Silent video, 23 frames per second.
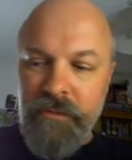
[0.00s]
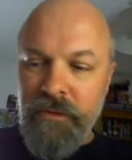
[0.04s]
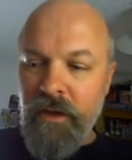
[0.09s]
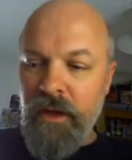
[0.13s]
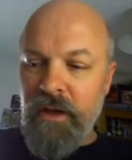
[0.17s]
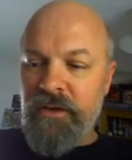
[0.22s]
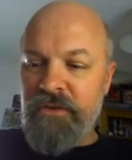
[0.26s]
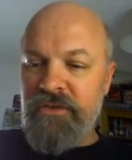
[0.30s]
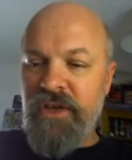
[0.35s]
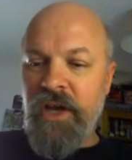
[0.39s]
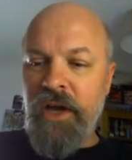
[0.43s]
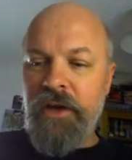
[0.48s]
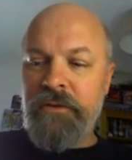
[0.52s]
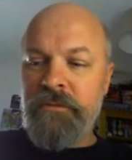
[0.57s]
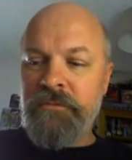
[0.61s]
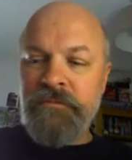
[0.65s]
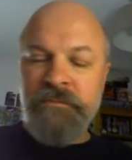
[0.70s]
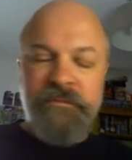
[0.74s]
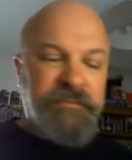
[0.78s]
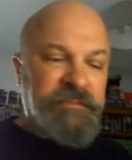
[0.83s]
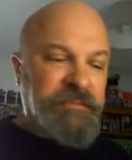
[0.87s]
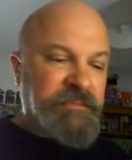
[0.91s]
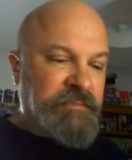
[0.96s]
so
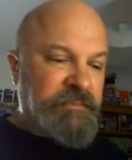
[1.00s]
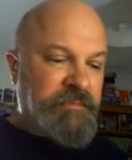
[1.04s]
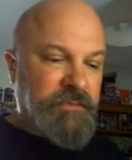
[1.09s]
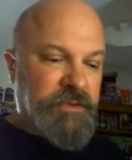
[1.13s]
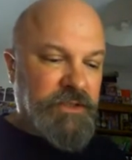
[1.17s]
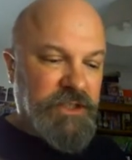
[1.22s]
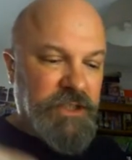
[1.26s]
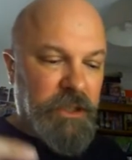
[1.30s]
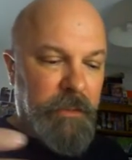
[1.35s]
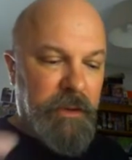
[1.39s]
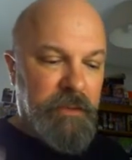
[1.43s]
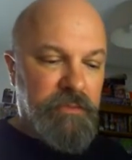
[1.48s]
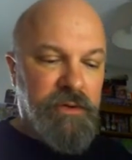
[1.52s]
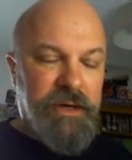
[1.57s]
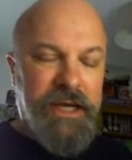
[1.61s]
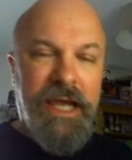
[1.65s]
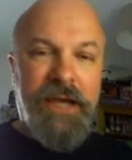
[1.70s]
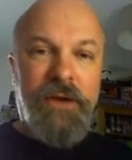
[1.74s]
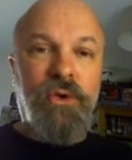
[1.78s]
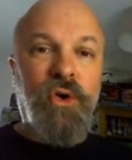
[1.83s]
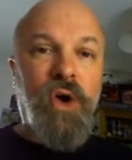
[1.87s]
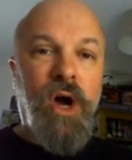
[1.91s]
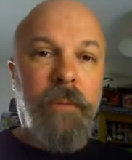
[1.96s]
some people
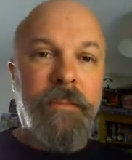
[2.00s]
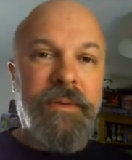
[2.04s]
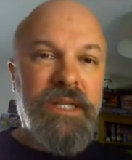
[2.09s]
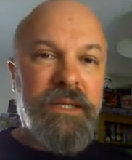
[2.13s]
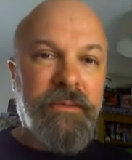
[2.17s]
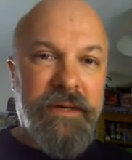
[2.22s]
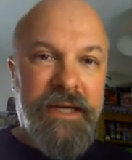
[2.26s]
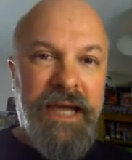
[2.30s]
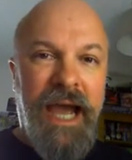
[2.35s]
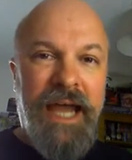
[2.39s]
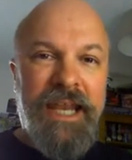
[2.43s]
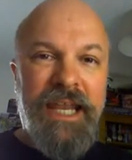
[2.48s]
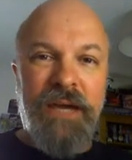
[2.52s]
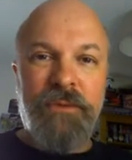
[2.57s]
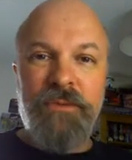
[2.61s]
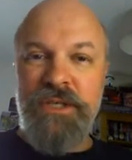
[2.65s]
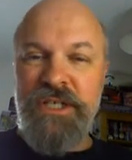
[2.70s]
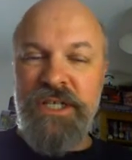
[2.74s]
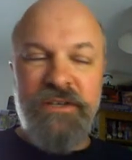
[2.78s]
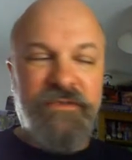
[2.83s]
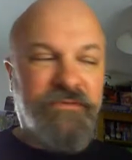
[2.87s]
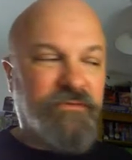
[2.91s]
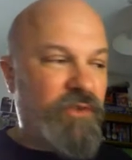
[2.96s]
get caught up in the mechanic,
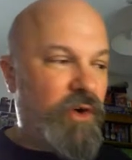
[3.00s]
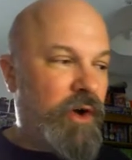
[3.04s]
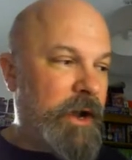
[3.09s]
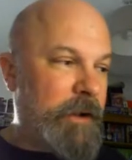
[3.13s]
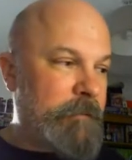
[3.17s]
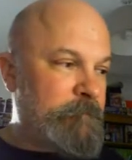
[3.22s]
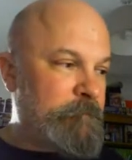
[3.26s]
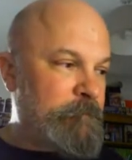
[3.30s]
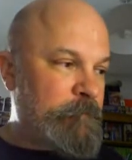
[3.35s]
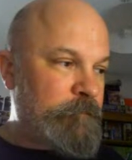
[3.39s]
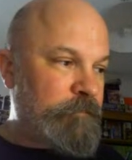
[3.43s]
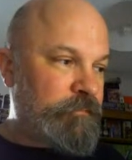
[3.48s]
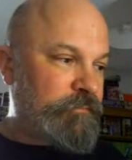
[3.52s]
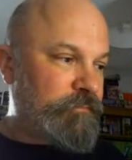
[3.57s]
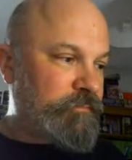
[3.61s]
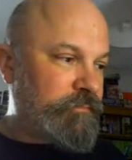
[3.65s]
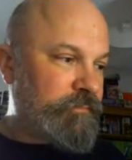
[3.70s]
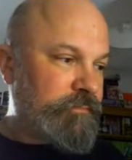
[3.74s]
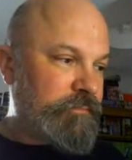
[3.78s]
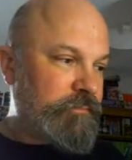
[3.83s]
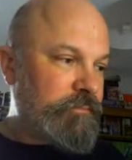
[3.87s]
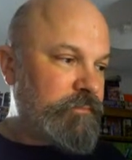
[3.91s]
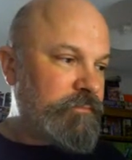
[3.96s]
which is fine.
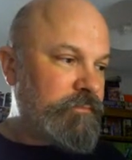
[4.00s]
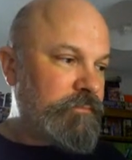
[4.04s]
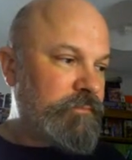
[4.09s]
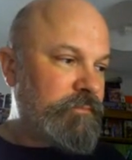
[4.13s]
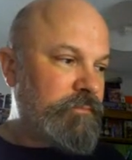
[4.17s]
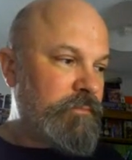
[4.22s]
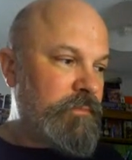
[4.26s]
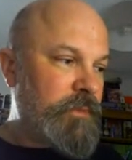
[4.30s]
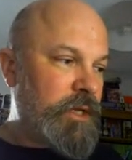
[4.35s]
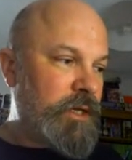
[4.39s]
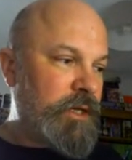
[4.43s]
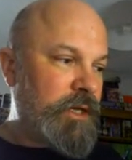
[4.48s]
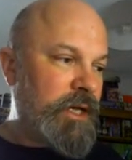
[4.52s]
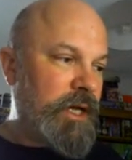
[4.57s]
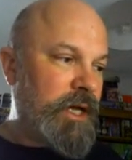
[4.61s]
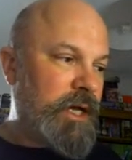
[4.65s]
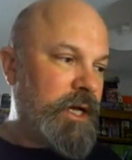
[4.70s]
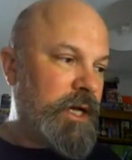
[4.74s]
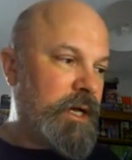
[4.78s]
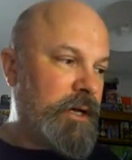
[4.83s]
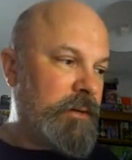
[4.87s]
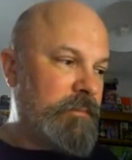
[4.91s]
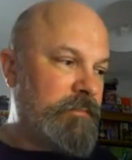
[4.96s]

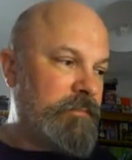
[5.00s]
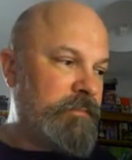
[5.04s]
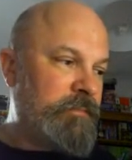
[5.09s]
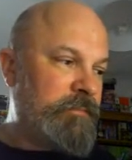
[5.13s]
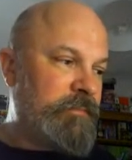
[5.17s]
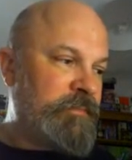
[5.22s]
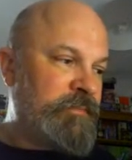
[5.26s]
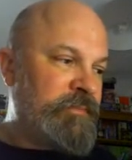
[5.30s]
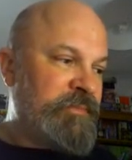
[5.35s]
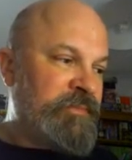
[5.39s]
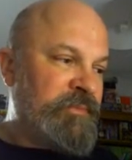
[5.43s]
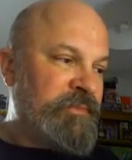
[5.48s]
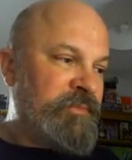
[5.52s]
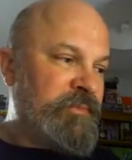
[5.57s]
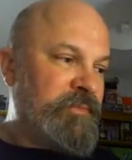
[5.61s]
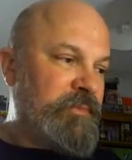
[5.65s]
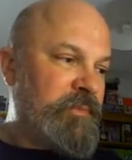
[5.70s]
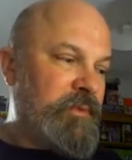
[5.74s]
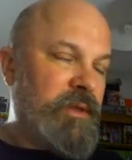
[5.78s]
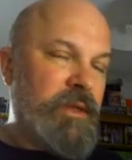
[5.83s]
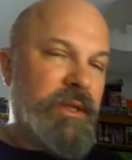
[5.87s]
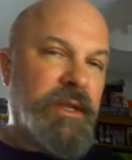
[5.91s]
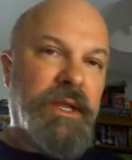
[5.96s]
Um,
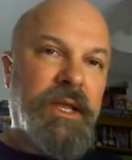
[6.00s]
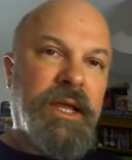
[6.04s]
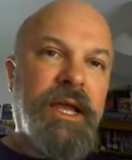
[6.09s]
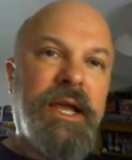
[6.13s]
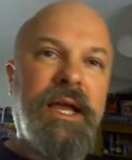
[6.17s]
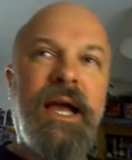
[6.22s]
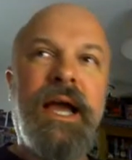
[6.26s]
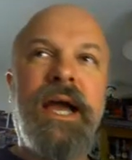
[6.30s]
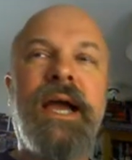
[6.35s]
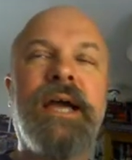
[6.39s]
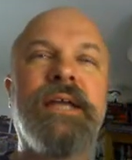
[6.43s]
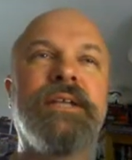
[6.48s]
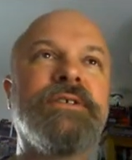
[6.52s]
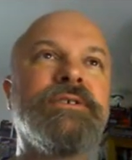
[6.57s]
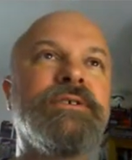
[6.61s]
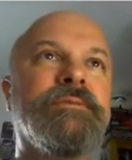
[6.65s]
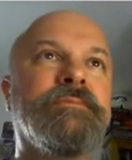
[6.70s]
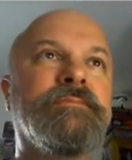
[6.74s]
and